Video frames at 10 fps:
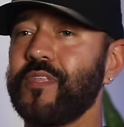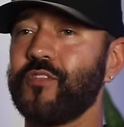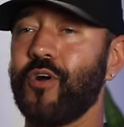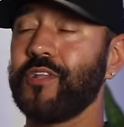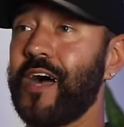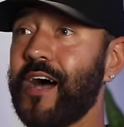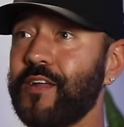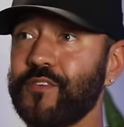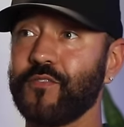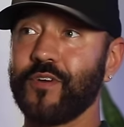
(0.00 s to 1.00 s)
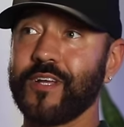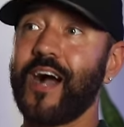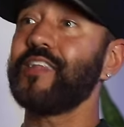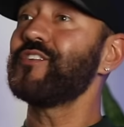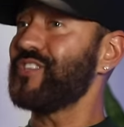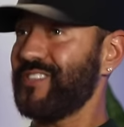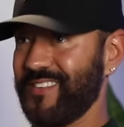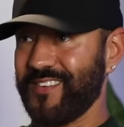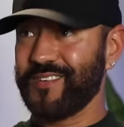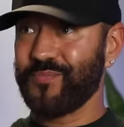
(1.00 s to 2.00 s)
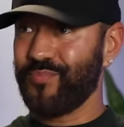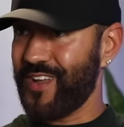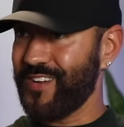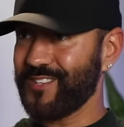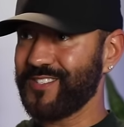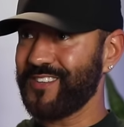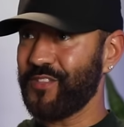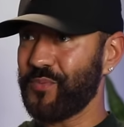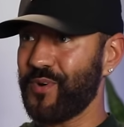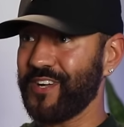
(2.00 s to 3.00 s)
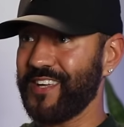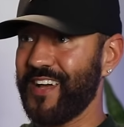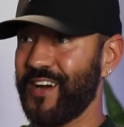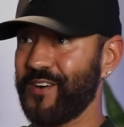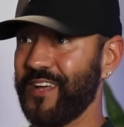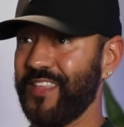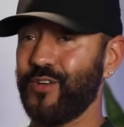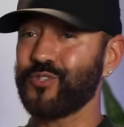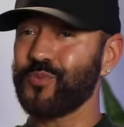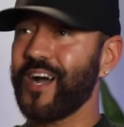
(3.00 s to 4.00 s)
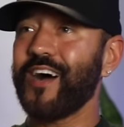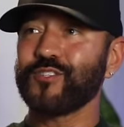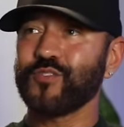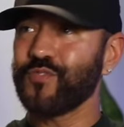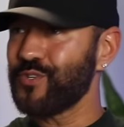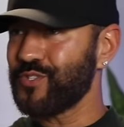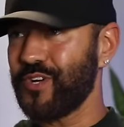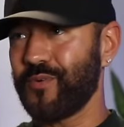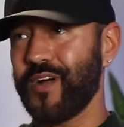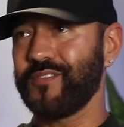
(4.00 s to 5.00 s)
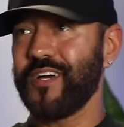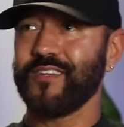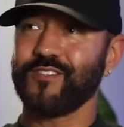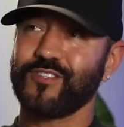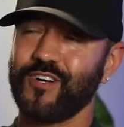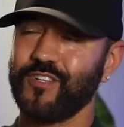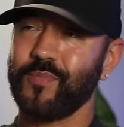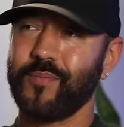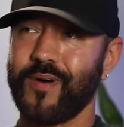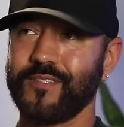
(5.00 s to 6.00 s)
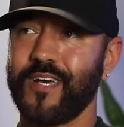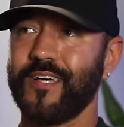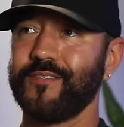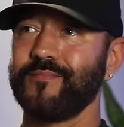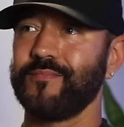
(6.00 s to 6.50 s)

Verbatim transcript: There are a lot of different collagen products on the market yes. now, and there's some controversy around that. Let's talk a little bit about that.